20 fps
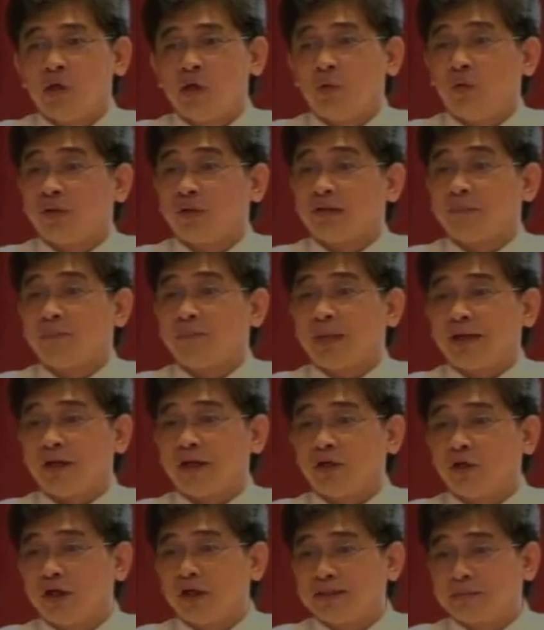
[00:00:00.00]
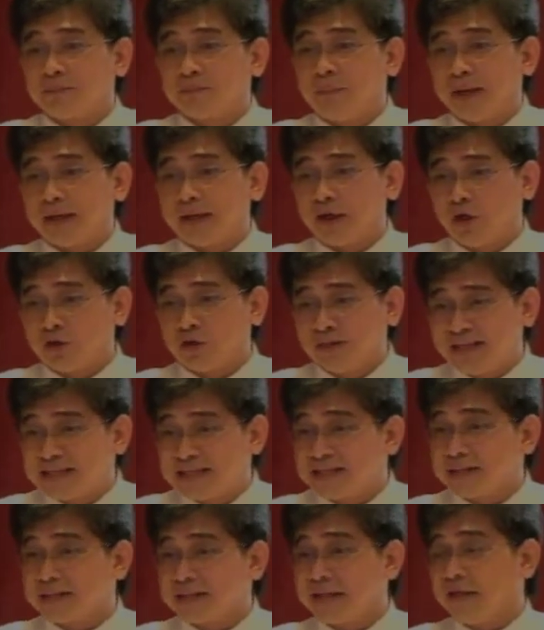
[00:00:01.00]
with a
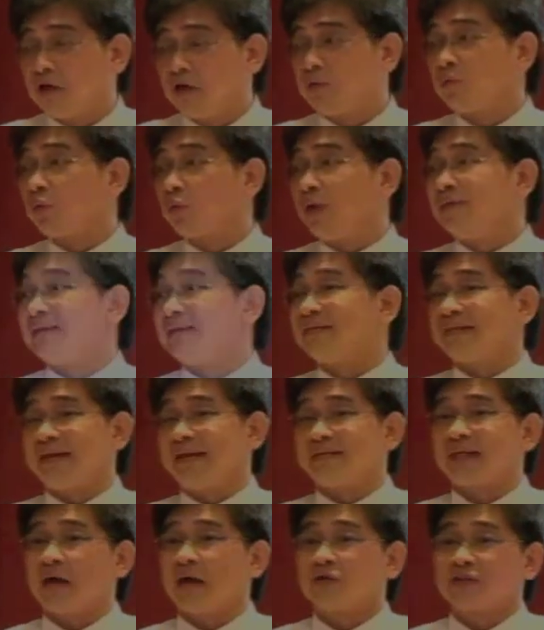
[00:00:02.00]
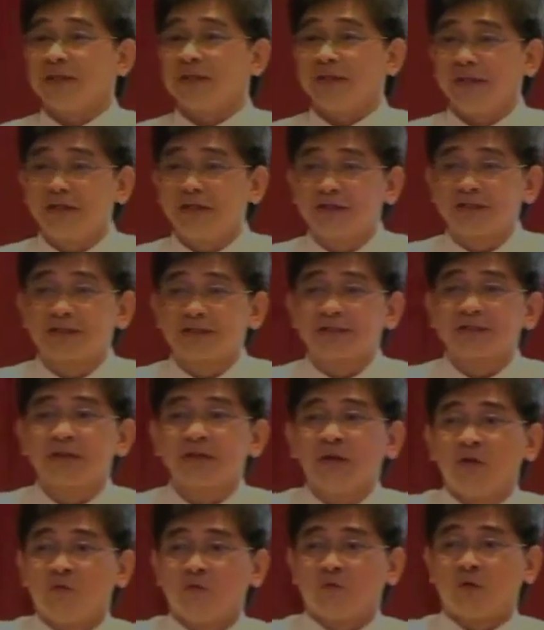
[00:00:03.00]
periodicity of 23,000 years,
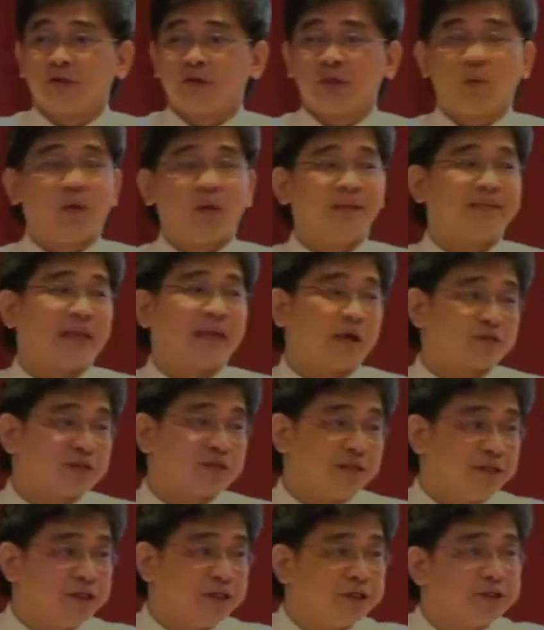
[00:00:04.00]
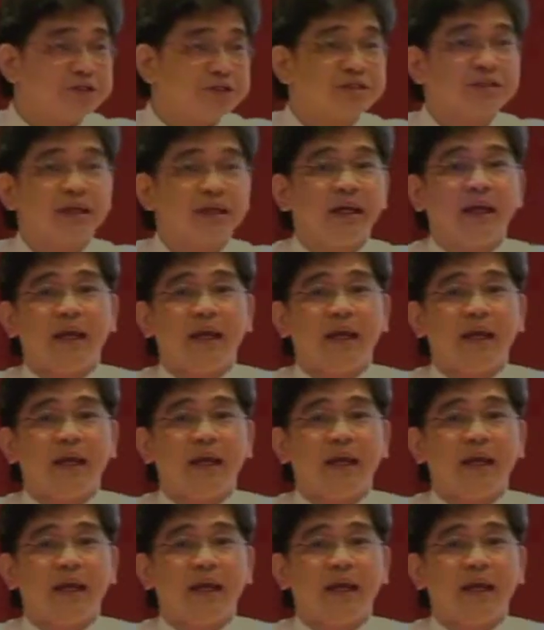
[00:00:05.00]
41,000 years,